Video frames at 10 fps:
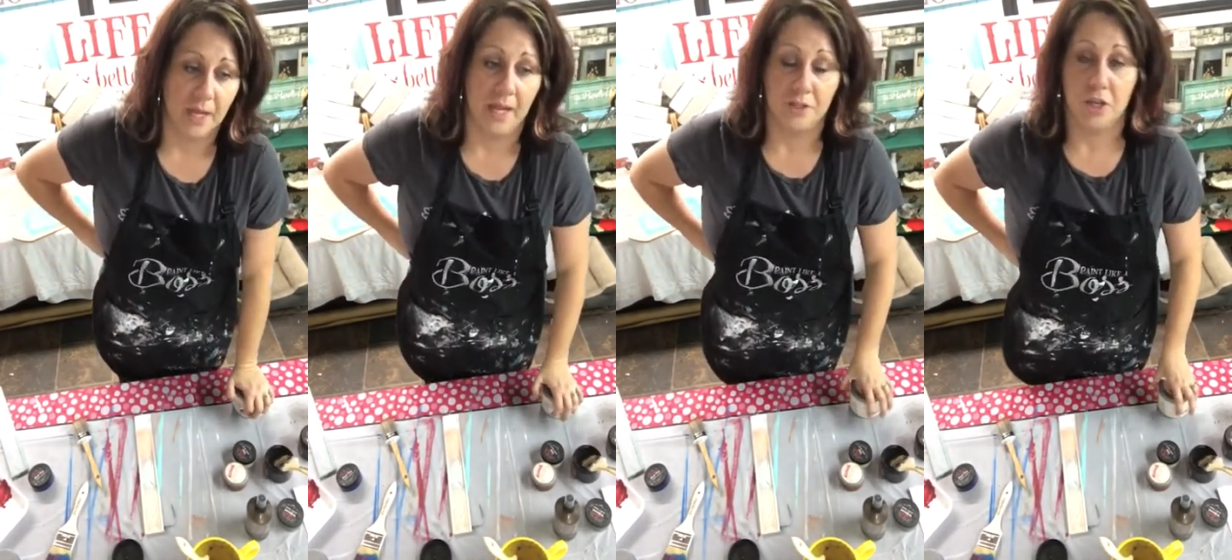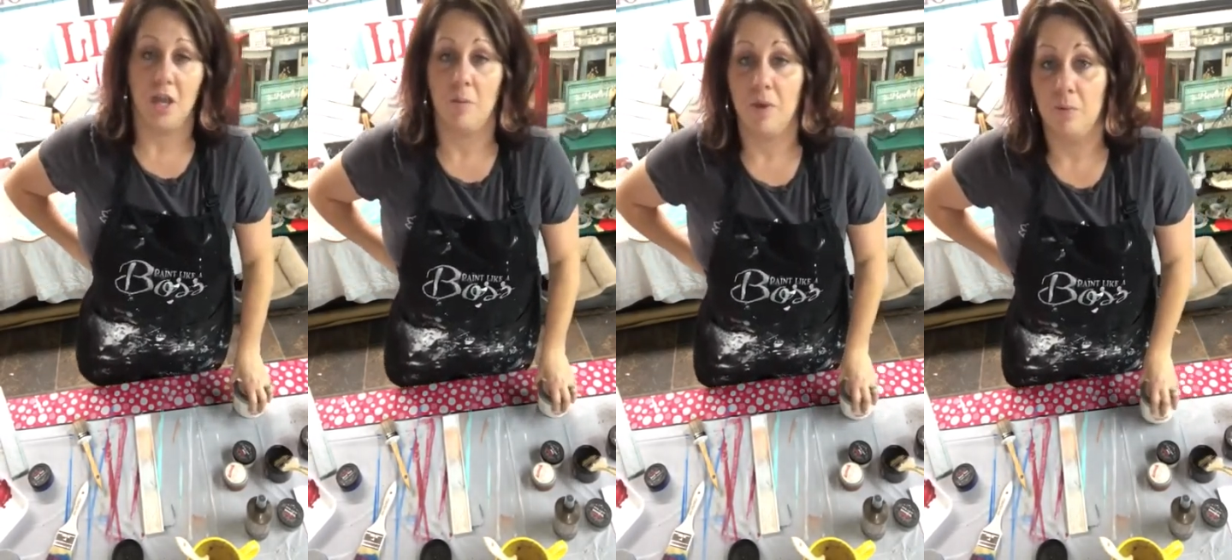I
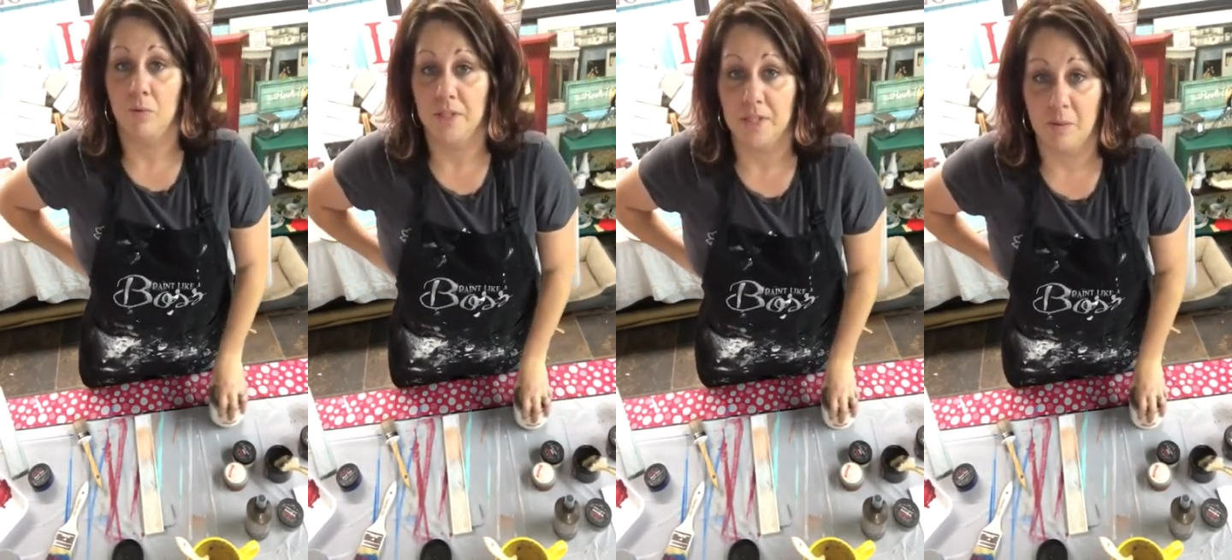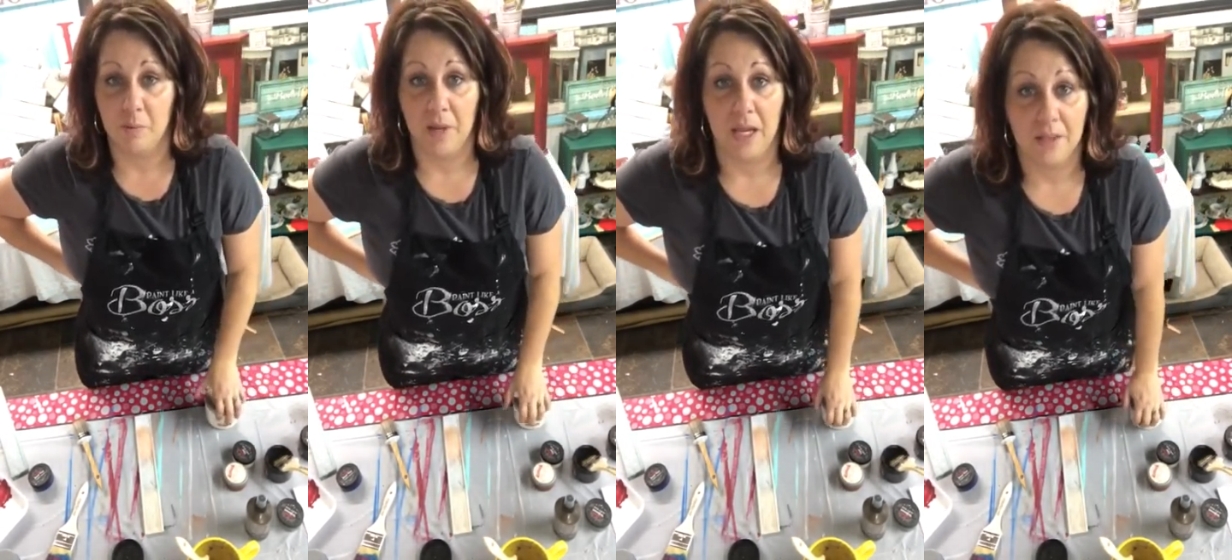educate people on the
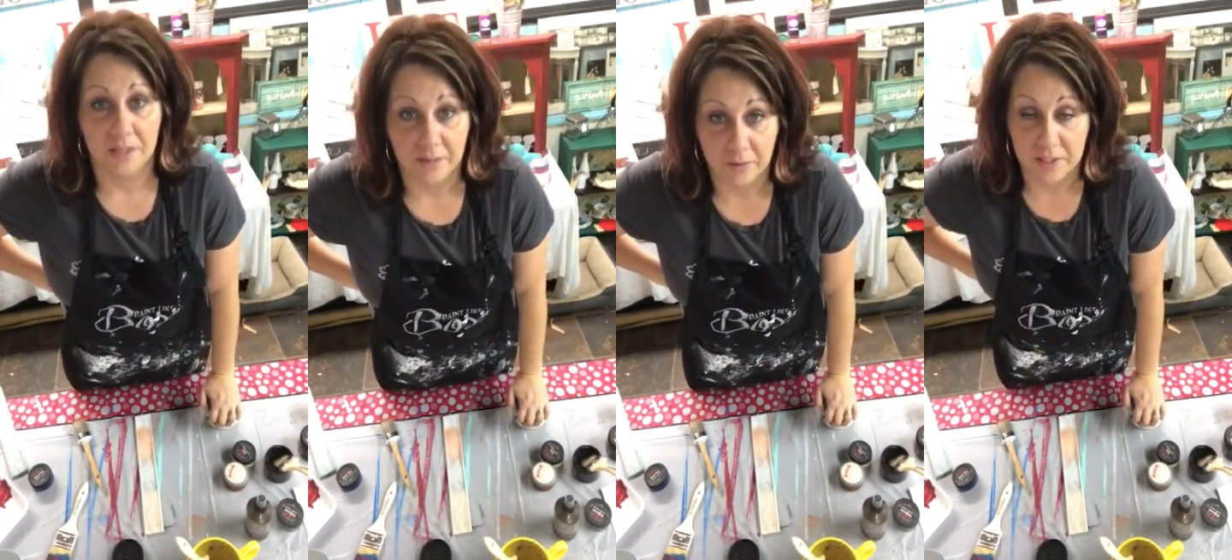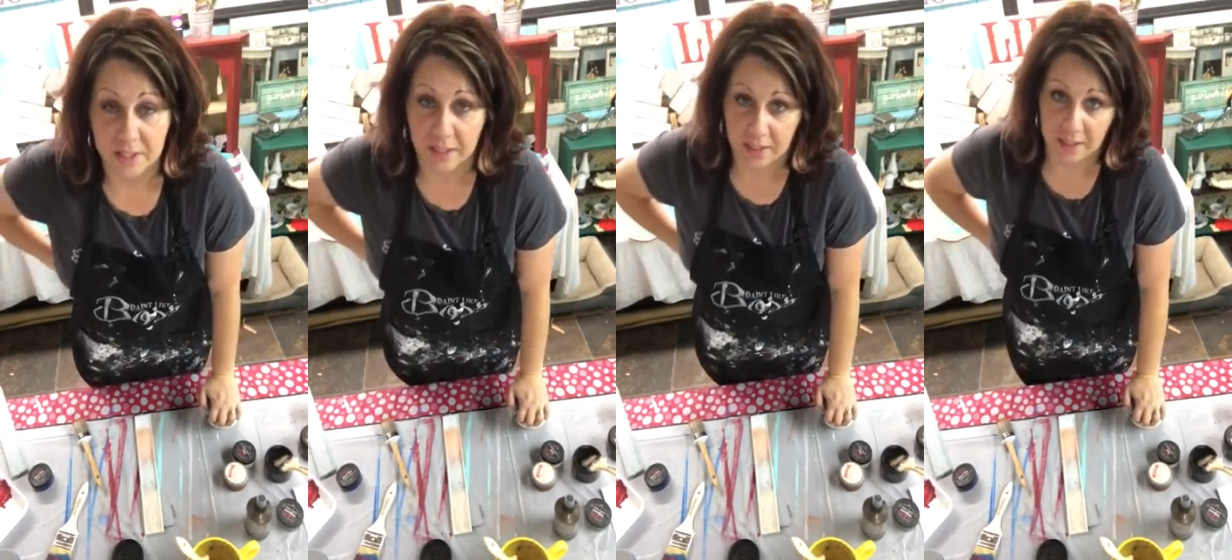type of paint and the difference
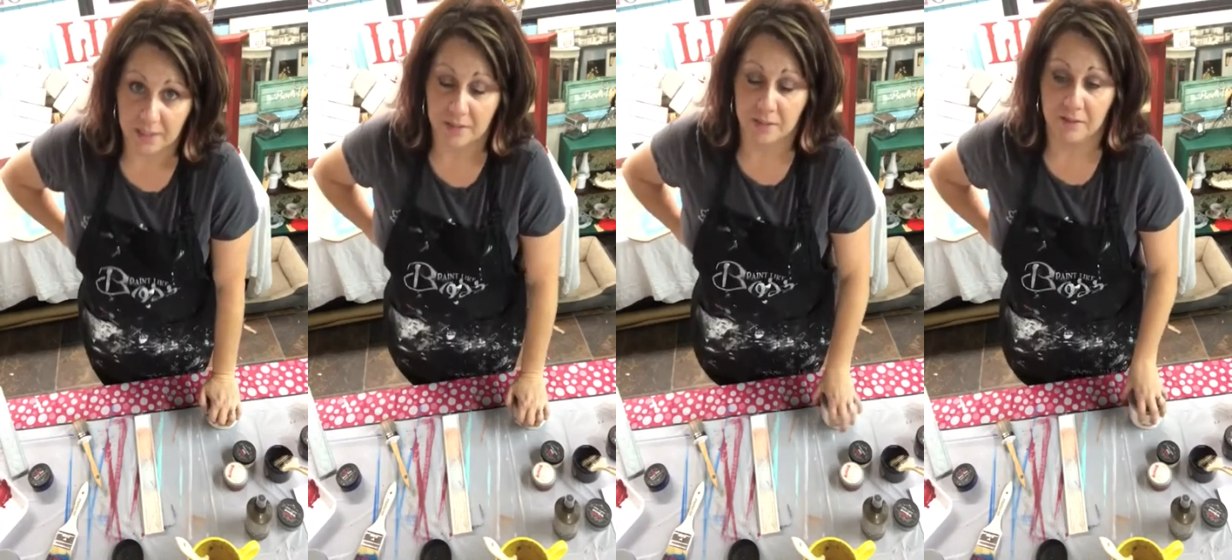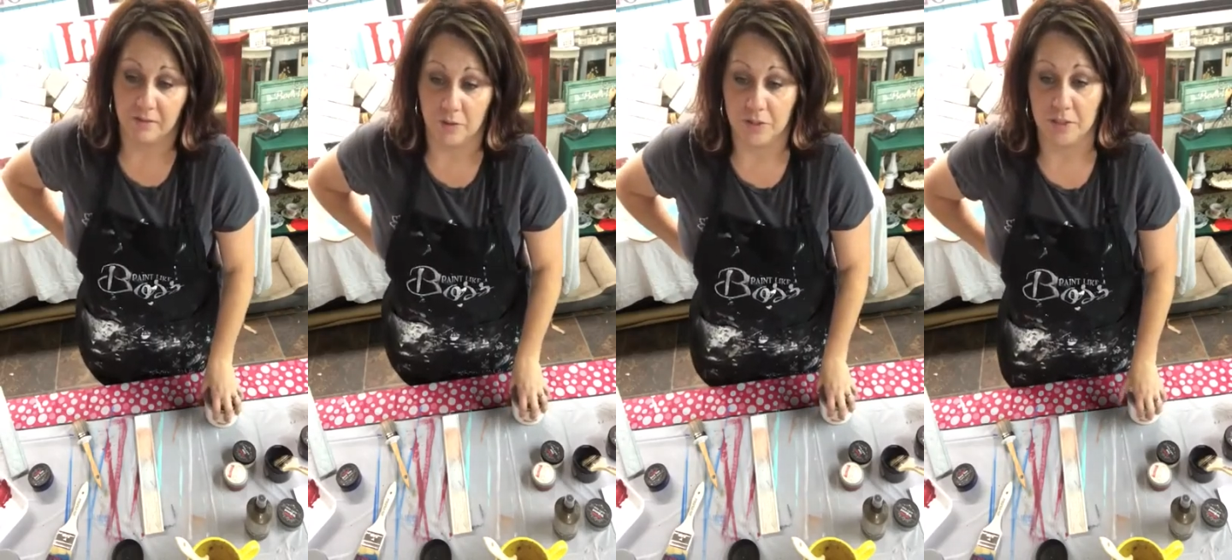that it is
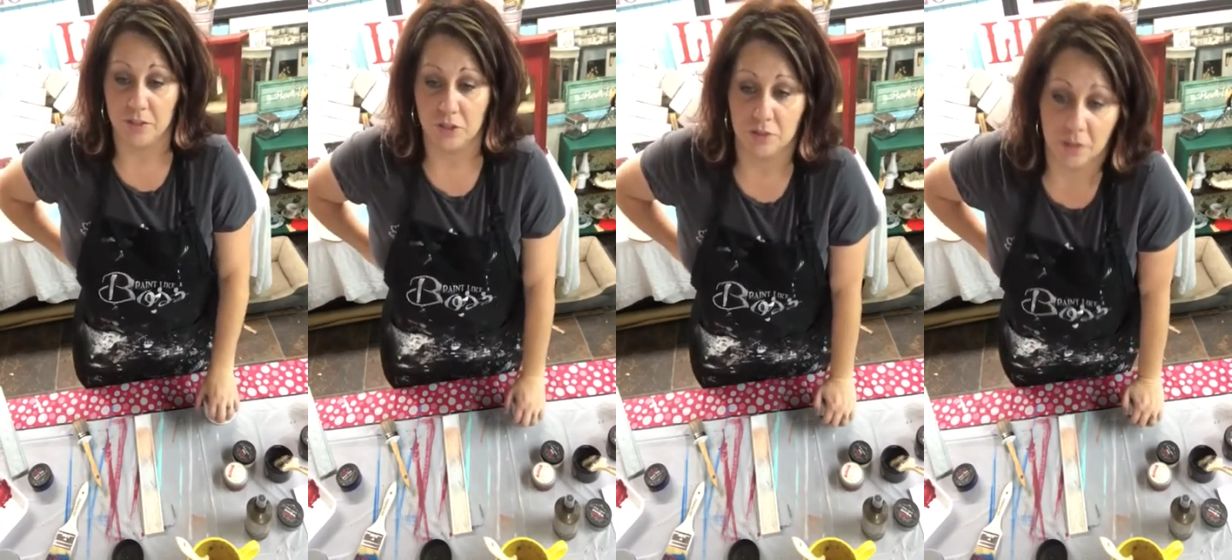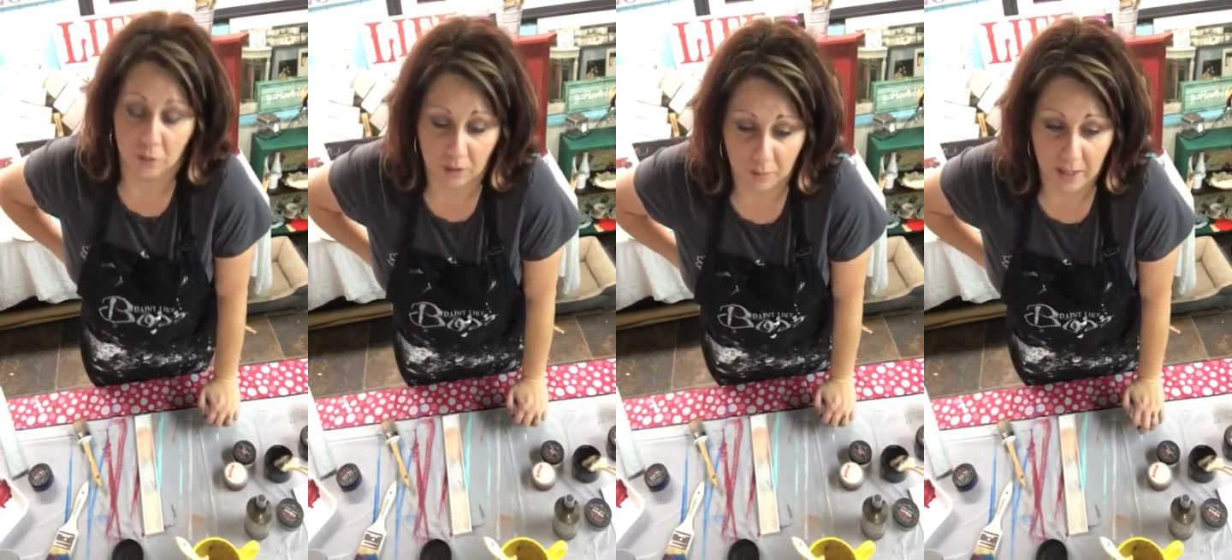versus using
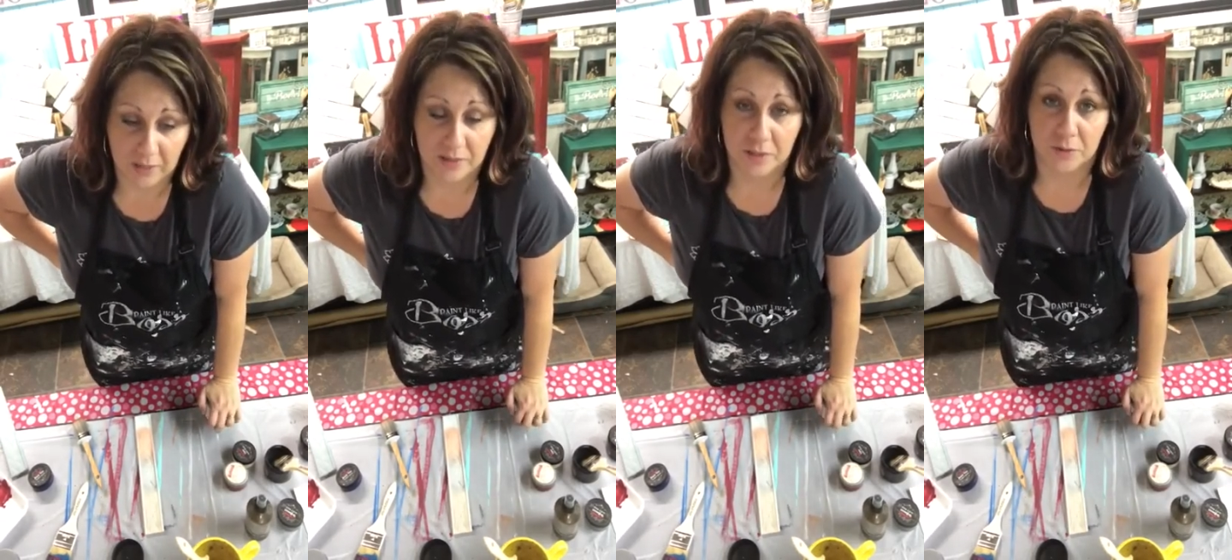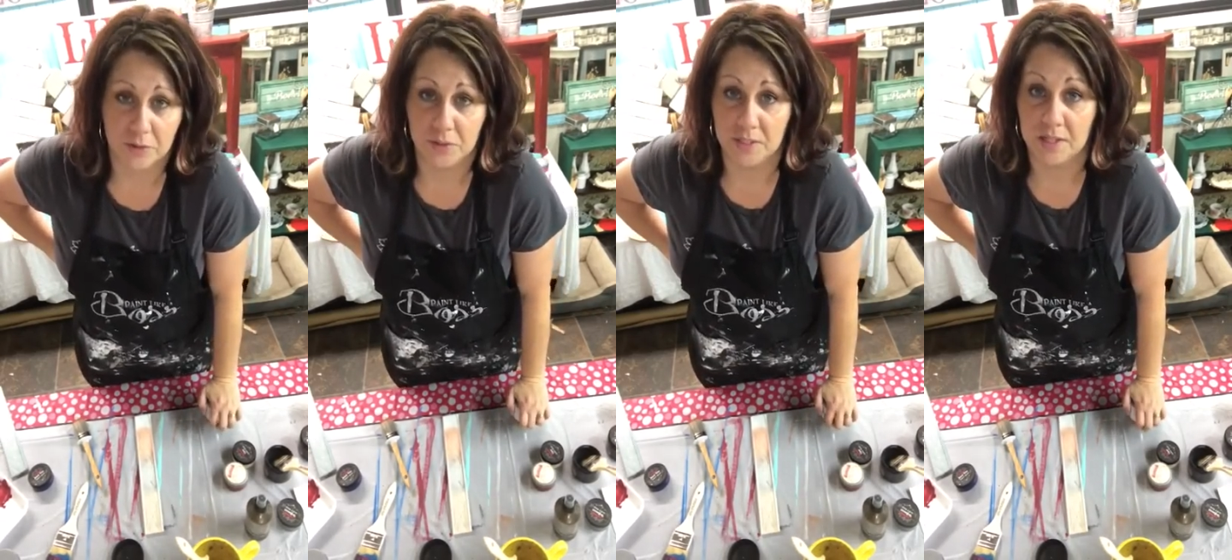acrylic paint. This
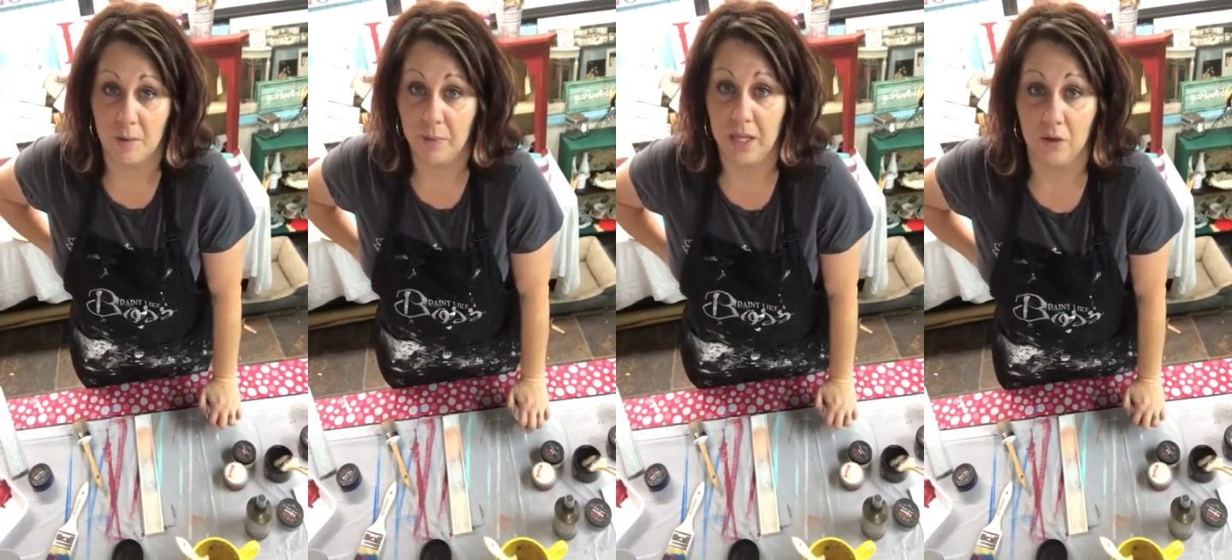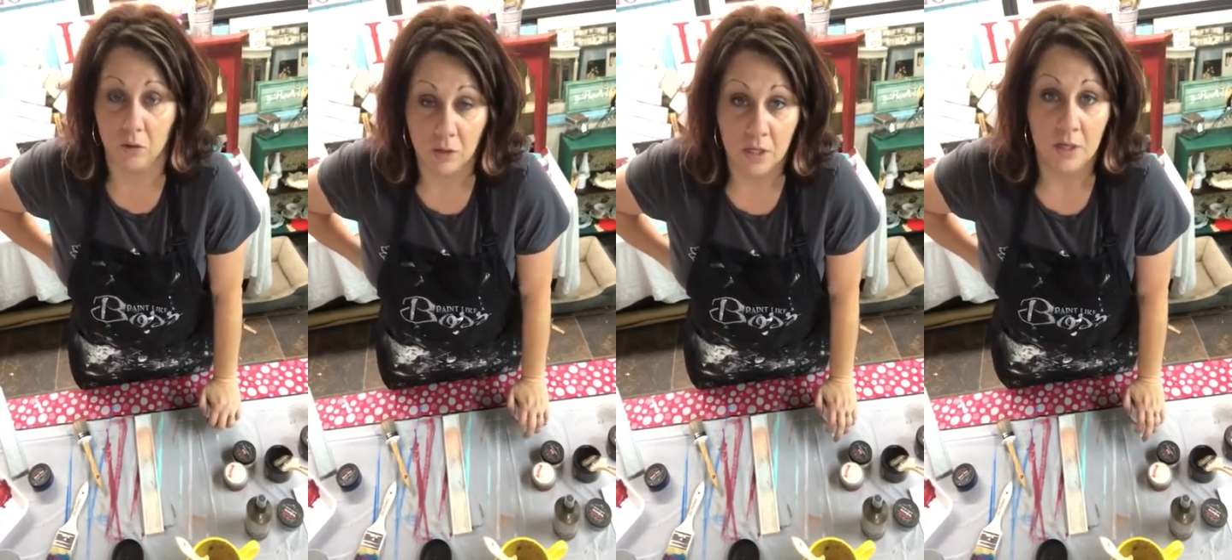also does not peel.